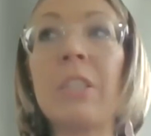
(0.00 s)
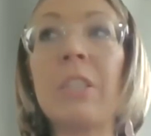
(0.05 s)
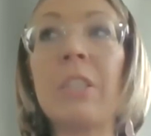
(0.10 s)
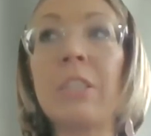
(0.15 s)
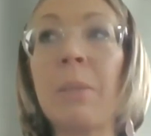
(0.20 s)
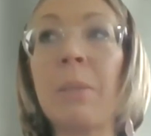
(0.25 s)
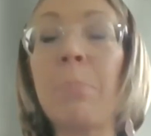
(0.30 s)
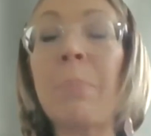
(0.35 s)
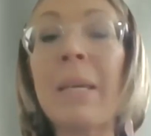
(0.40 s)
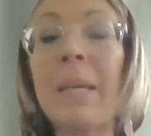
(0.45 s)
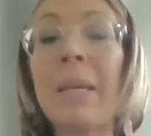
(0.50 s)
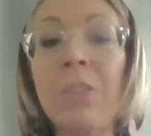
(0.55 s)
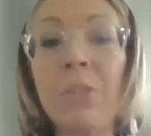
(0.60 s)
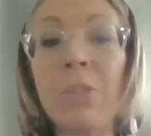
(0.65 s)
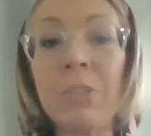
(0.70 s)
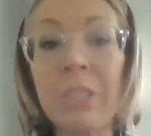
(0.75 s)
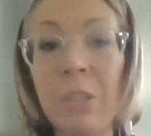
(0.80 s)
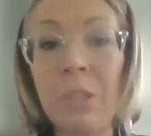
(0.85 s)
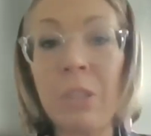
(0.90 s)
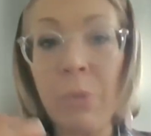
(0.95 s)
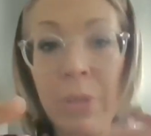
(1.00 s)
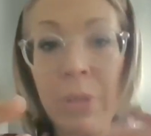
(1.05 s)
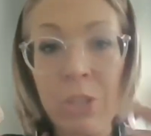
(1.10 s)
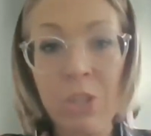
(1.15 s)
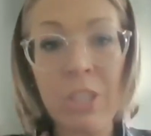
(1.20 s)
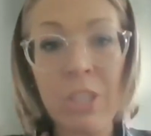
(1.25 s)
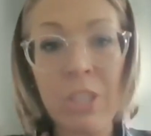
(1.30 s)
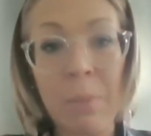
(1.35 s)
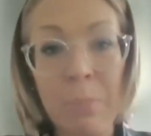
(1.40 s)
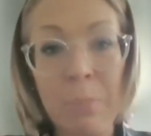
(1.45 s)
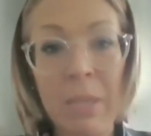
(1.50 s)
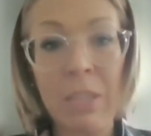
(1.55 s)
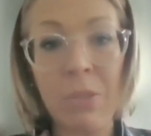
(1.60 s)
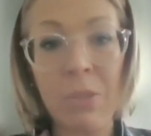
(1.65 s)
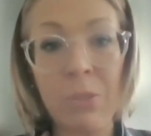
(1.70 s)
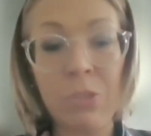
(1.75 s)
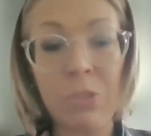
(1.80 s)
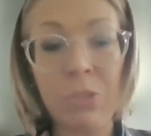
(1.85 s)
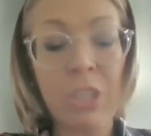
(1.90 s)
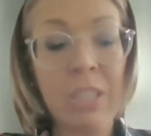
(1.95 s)
the method, the original
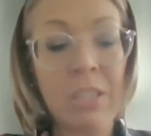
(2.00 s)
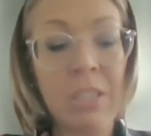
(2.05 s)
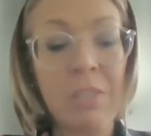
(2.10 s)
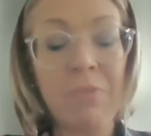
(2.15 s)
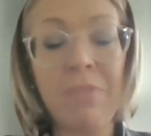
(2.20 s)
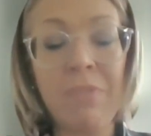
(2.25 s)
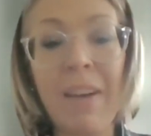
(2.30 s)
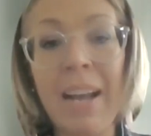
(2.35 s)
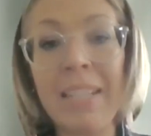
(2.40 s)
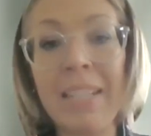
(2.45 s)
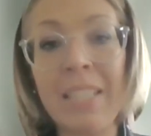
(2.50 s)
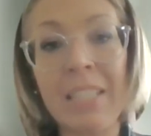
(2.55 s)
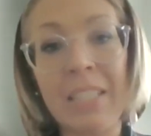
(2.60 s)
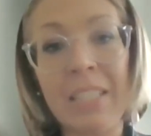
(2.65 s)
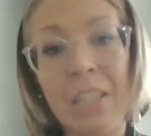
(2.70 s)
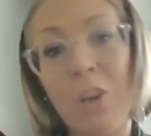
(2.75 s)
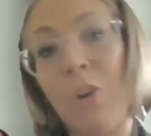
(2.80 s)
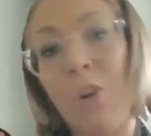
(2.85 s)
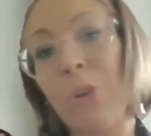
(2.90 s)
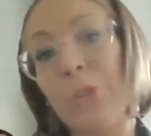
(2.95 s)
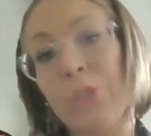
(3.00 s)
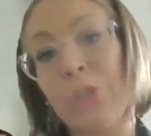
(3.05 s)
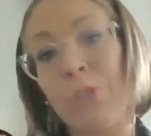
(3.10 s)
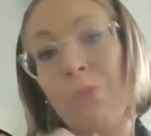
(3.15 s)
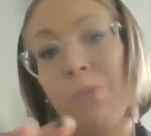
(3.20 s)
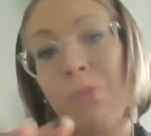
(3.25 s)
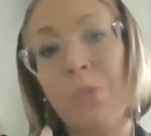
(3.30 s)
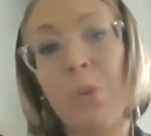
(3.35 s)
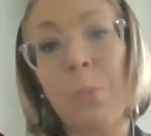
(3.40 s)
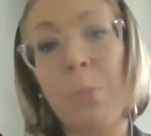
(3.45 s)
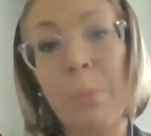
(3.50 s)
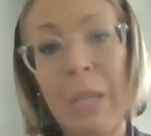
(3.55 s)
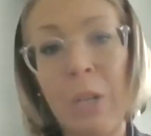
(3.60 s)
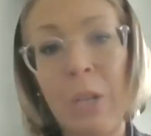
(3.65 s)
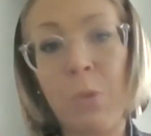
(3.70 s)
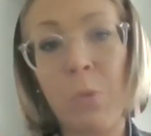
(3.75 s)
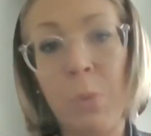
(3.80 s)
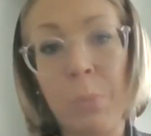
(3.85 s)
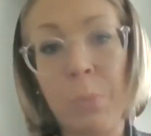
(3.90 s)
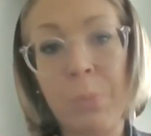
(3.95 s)
method, just divided the colors in 4 main
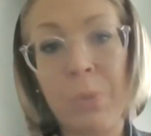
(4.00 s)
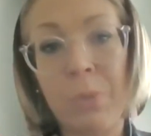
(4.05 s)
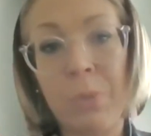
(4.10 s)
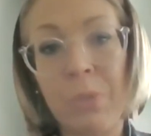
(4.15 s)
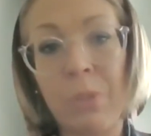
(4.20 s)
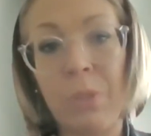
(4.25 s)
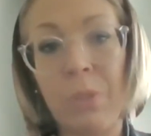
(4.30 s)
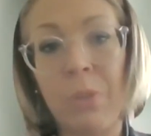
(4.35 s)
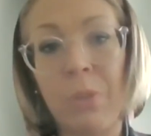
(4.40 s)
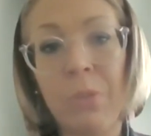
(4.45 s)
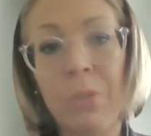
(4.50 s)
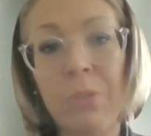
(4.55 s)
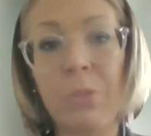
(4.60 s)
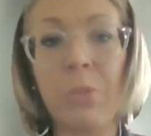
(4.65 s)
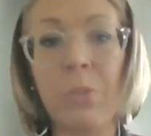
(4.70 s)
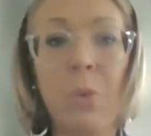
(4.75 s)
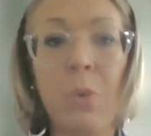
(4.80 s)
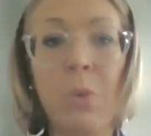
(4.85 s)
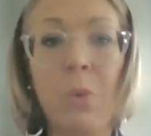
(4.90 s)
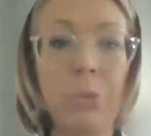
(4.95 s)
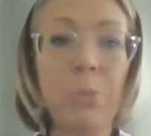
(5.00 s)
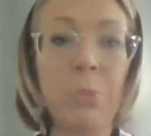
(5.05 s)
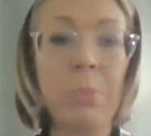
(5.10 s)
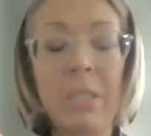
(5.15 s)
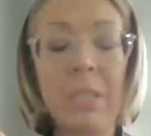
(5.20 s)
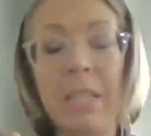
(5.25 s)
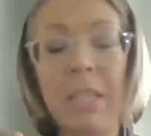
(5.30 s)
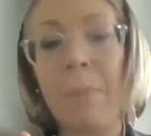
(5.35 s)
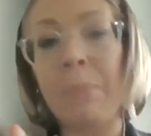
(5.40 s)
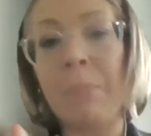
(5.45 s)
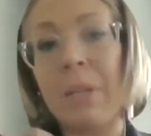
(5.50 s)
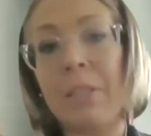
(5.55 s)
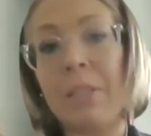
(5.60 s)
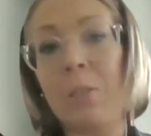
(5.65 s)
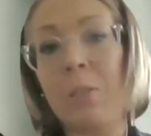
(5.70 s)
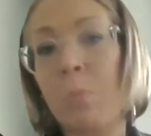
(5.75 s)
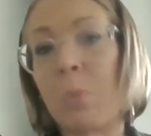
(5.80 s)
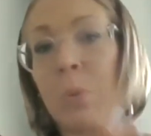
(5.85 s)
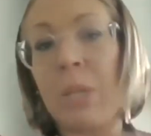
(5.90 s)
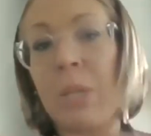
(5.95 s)
groups, you know, so autumn, summer,
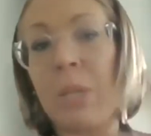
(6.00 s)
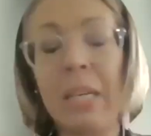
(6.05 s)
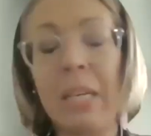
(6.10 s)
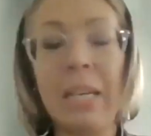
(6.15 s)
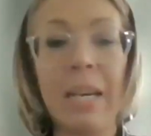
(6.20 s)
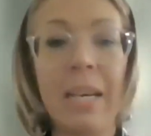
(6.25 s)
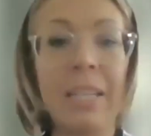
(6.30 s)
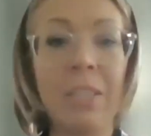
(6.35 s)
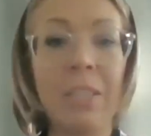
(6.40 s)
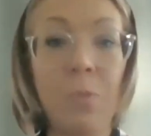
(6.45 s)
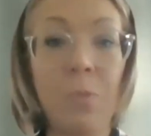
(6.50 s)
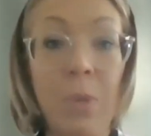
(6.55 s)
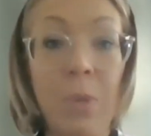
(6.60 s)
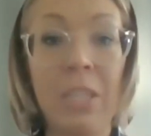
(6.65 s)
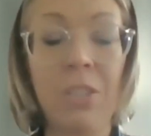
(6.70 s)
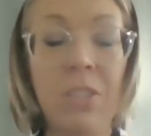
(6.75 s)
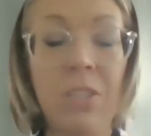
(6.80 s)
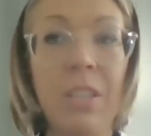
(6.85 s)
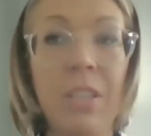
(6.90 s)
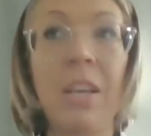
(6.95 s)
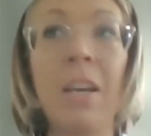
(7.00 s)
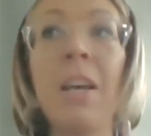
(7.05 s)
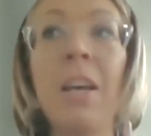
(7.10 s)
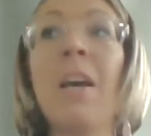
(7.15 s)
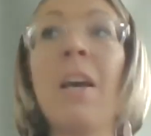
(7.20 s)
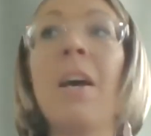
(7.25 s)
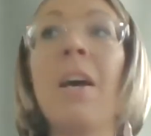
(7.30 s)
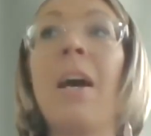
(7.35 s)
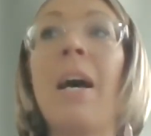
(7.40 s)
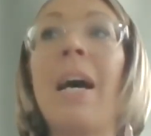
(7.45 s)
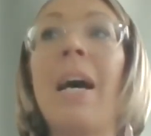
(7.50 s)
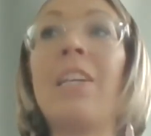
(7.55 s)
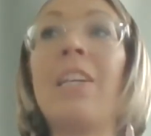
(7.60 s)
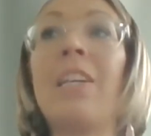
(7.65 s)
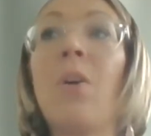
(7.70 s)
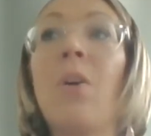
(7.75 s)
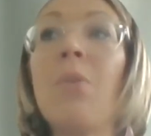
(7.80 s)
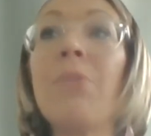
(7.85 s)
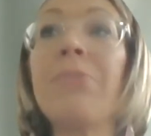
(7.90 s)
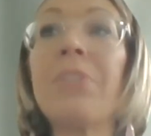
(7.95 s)
spring, and winter. And
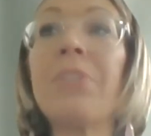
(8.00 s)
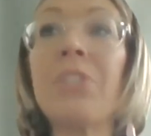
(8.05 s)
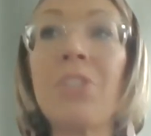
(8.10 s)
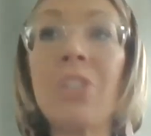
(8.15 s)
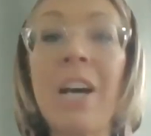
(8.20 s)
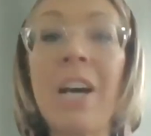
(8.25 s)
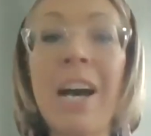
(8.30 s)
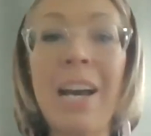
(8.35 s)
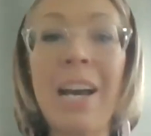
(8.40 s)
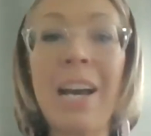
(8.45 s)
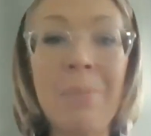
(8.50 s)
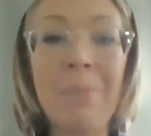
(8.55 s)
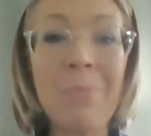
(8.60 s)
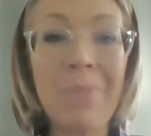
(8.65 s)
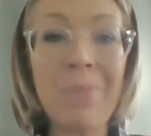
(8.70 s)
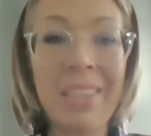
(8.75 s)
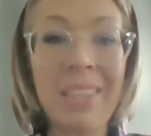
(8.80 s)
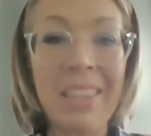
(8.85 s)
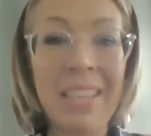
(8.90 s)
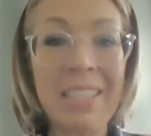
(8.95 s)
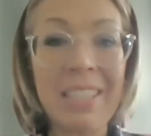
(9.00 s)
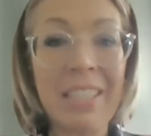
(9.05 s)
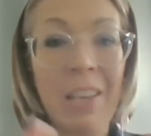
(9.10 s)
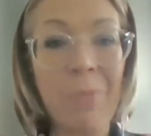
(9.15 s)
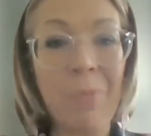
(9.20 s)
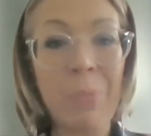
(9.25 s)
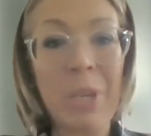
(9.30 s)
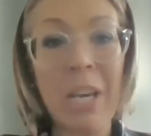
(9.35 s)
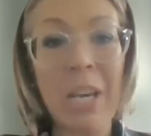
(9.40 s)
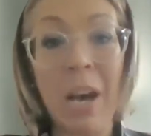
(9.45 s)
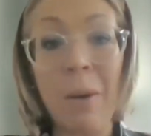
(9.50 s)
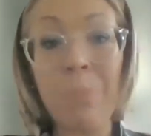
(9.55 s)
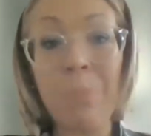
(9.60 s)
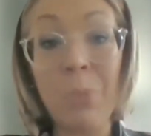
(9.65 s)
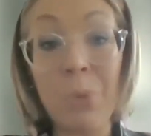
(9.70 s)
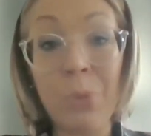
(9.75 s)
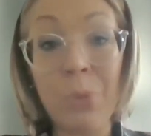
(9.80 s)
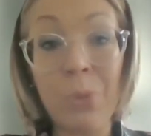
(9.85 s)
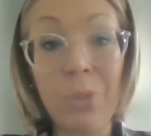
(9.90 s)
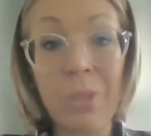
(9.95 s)
over time, the things have become
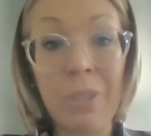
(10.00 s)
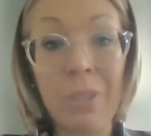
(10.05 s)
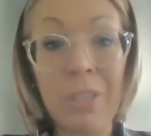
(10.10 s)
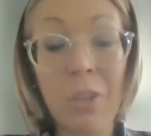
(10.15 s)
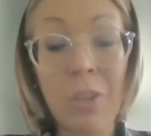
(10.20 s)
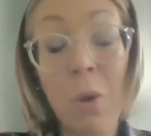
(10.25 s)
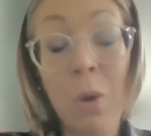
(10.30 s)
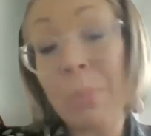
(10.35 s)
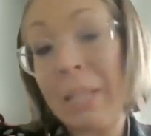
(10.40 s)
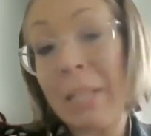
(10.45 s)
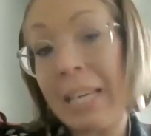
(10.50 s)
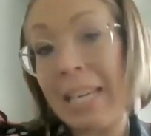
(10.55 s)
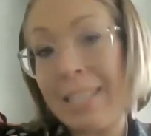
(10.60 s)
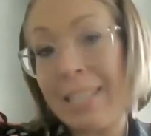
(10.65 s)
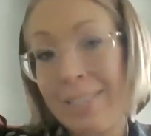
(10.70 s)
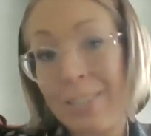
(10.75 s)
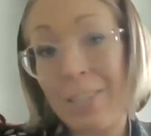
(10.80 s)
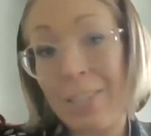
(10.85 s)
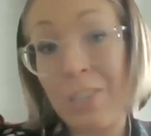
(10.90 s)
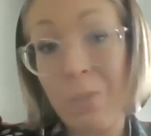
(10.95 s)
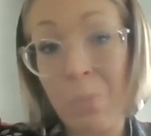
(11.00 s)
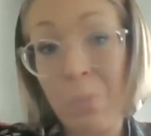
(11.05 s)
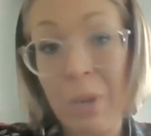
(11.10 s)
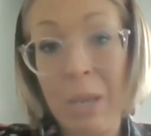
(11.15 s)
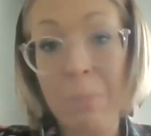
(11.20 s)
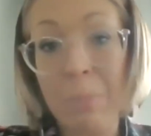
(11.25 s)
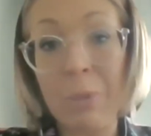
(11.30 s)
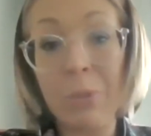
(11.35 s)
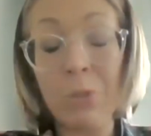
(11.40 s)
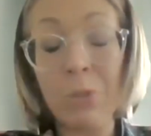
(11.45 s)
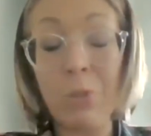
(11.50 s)
more complicated in a way, but also